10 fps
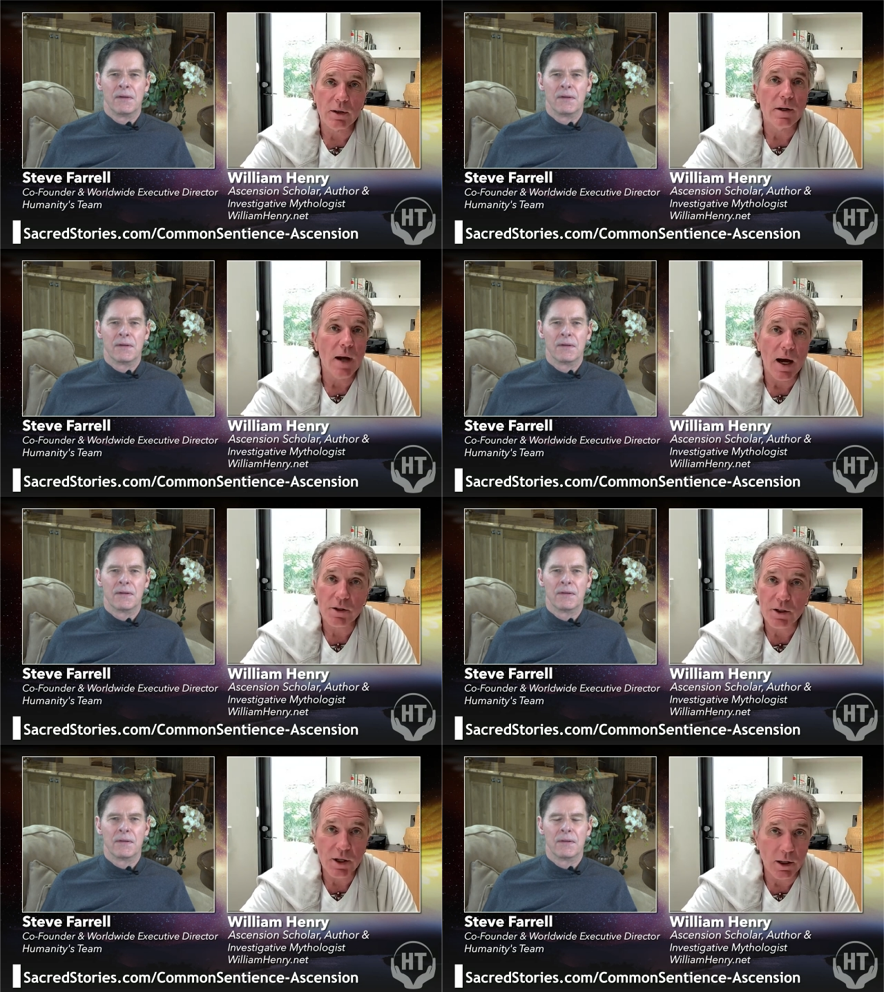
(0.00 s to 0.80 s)
Speaker 1: the
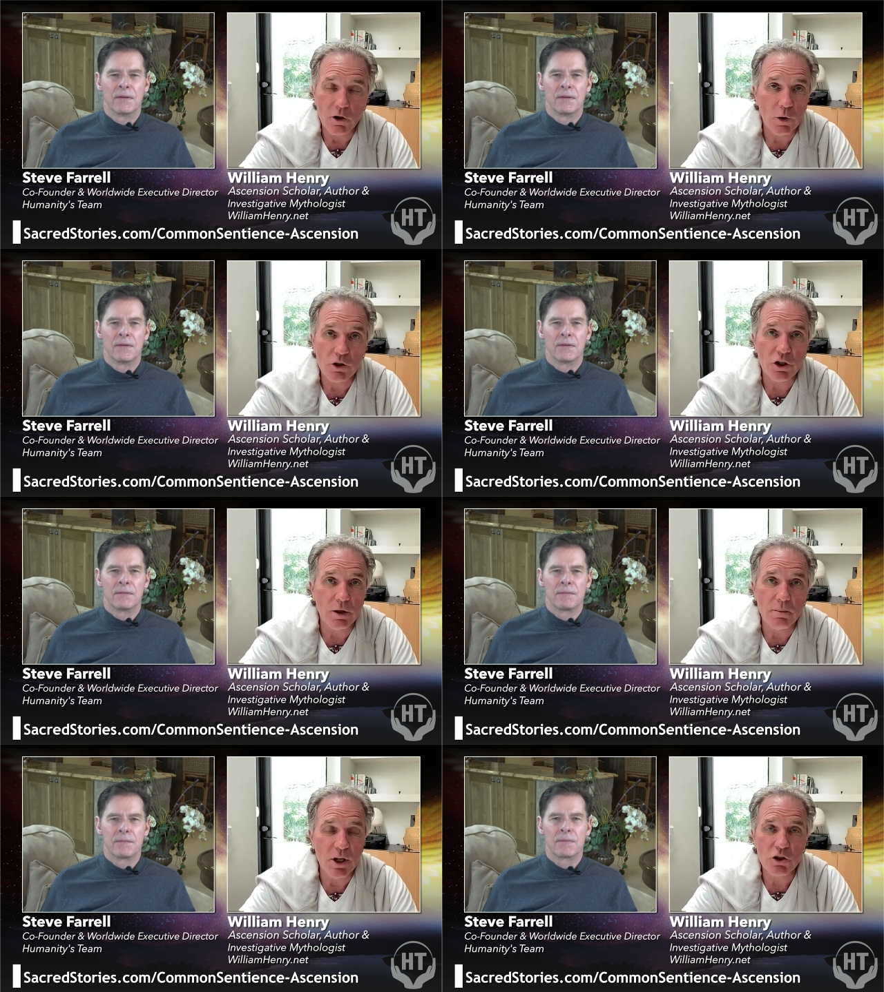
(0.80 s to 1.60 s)
Gnostic Christian
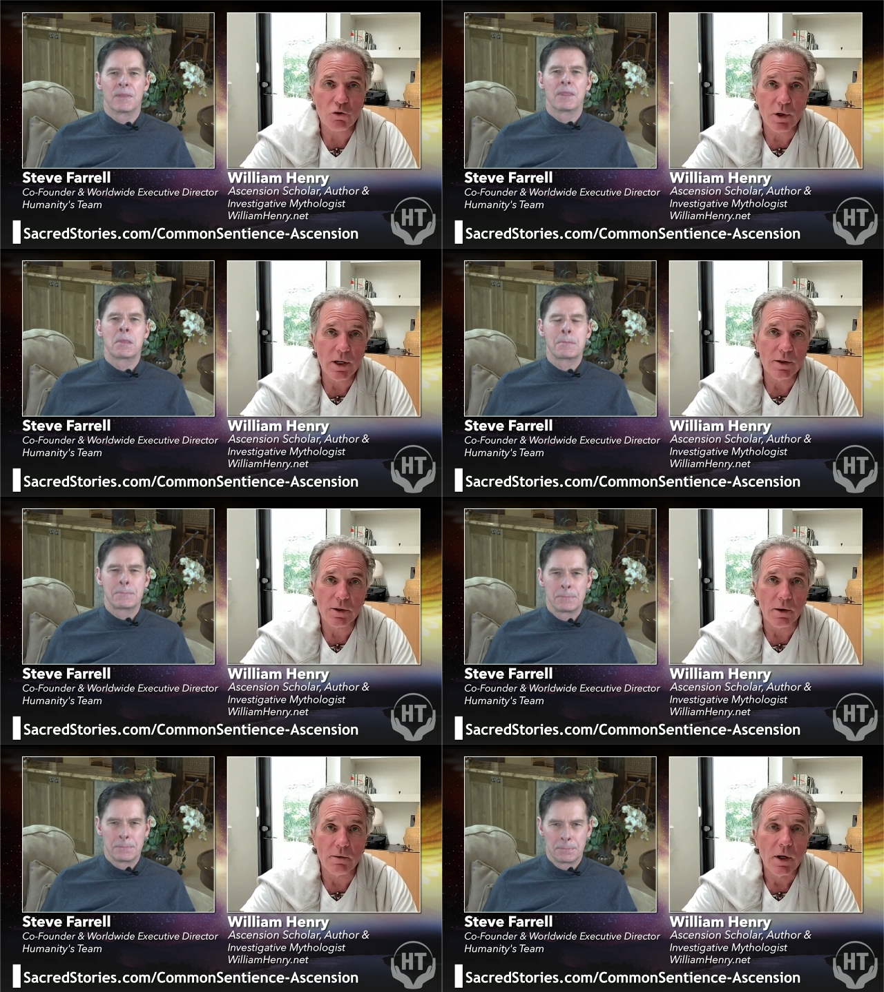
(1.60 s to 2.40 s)
mysteries
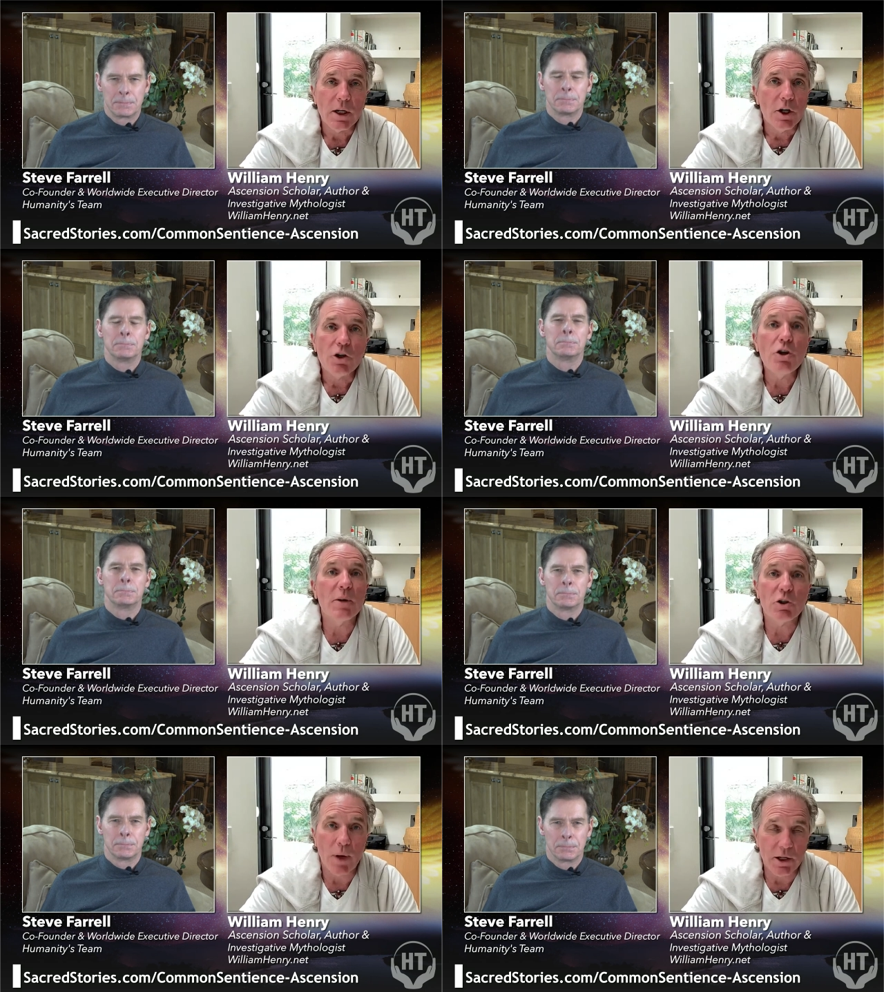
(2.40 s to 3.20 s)
of human
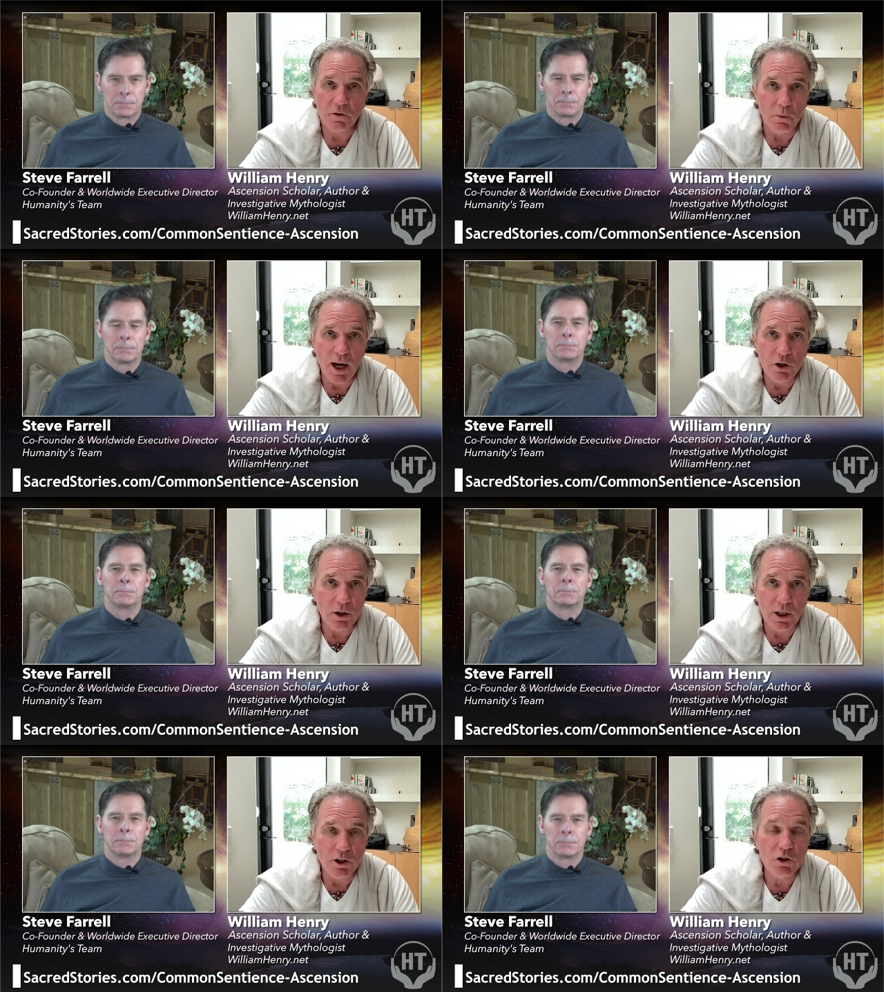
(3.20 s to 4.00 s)
transformation
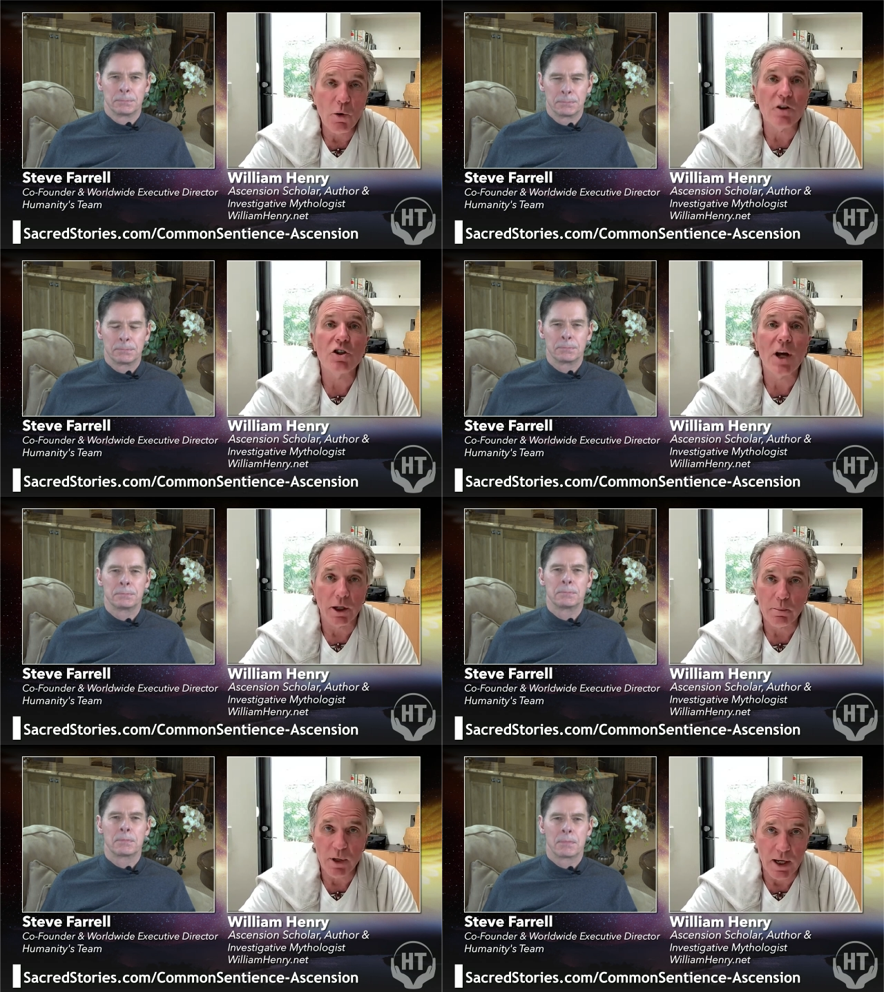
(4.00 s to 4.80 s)
into
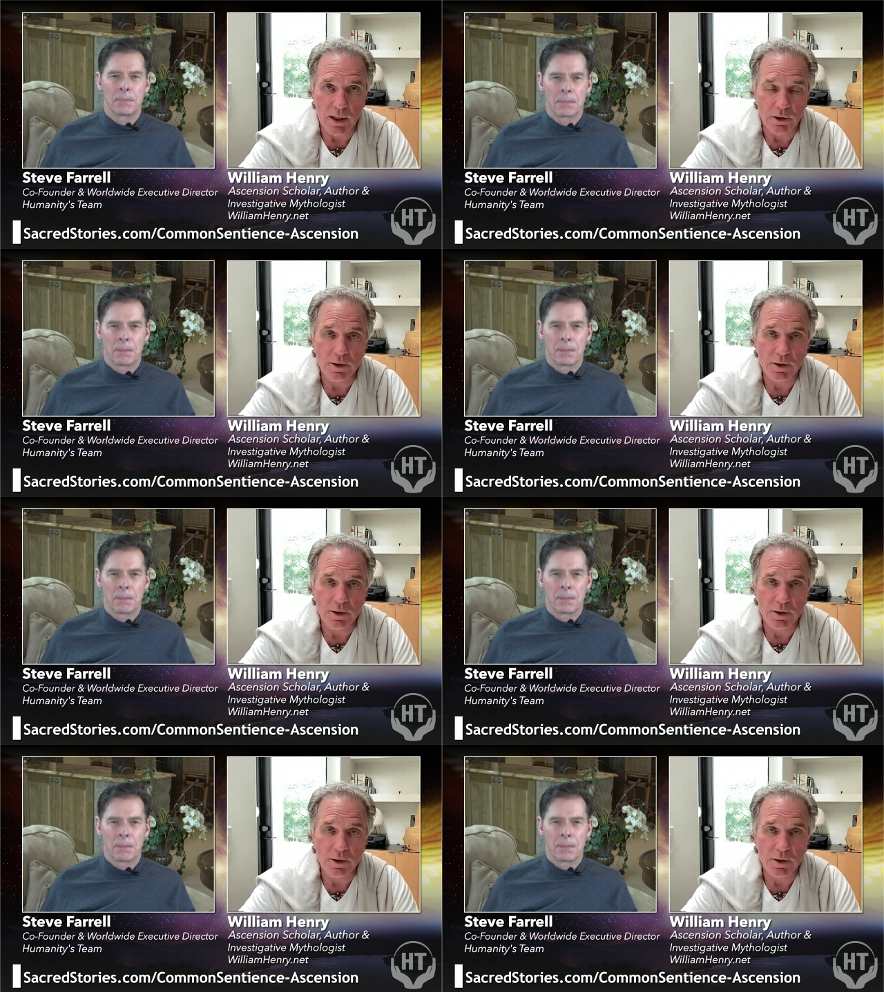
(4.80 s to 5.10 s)
angelic beings.